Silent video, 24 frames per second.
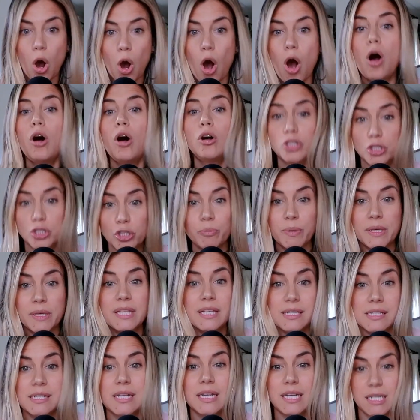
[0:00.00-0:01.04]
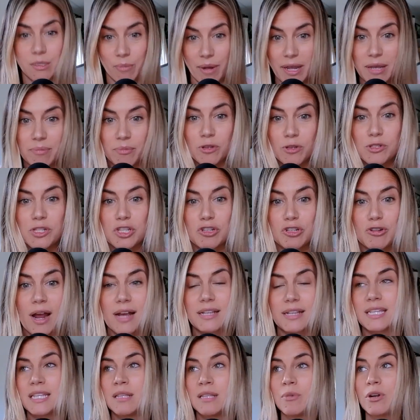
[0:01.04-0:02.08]
all should be listening to my hypnosis
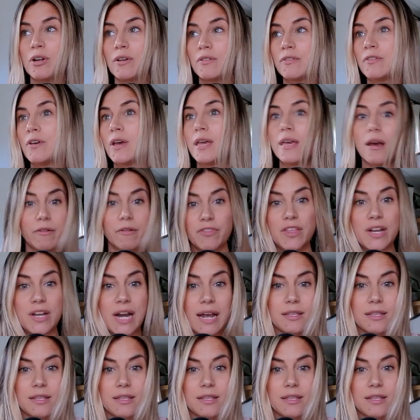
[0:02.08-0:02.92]
tracks in the middle of the night.